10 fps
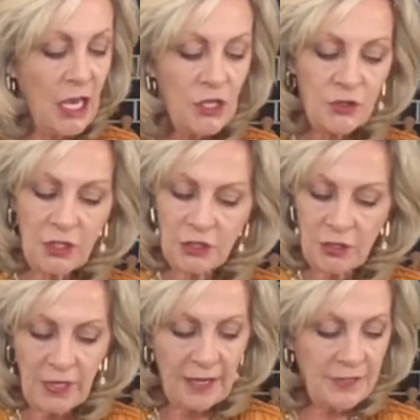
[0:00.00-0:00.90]
So you
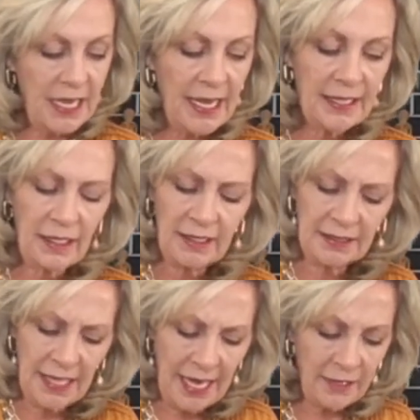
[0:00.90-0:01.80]
don't have to add a
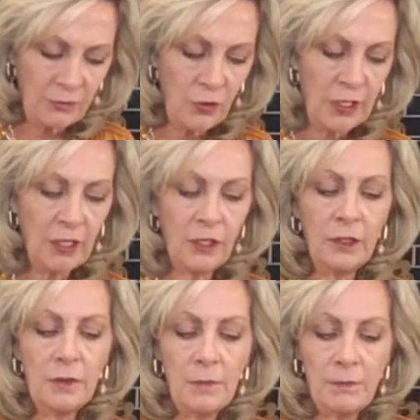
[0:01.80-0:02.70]
lot of
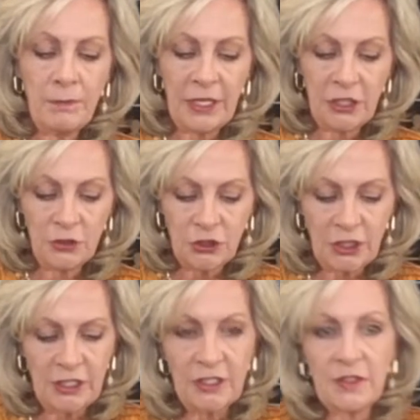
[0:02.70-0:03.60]
oil, but you
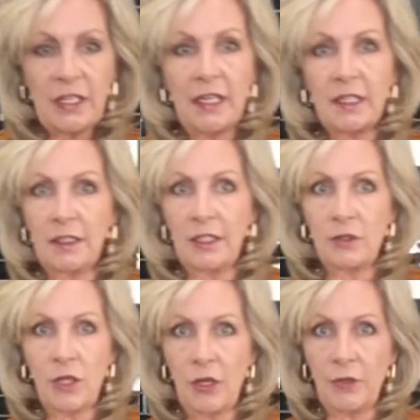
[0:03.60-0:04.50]
should just take a little
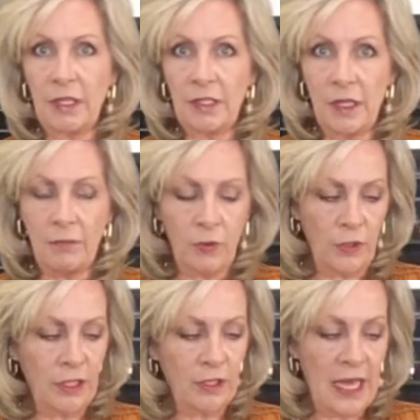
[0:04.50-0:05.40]
coating of
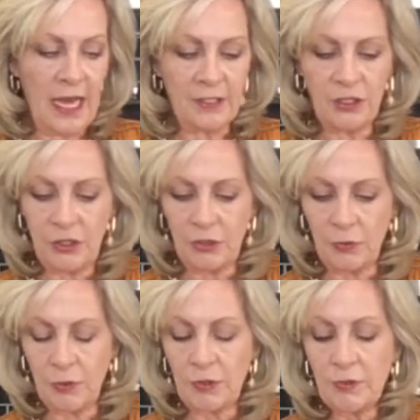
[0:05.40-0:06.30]
oil onto
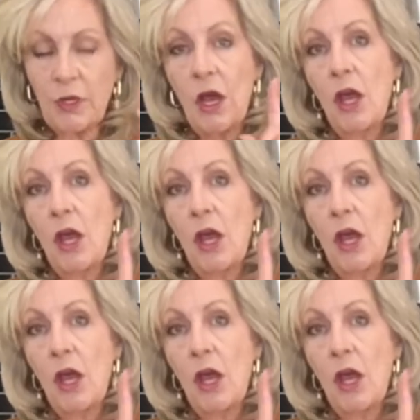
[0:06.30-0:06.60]
yours.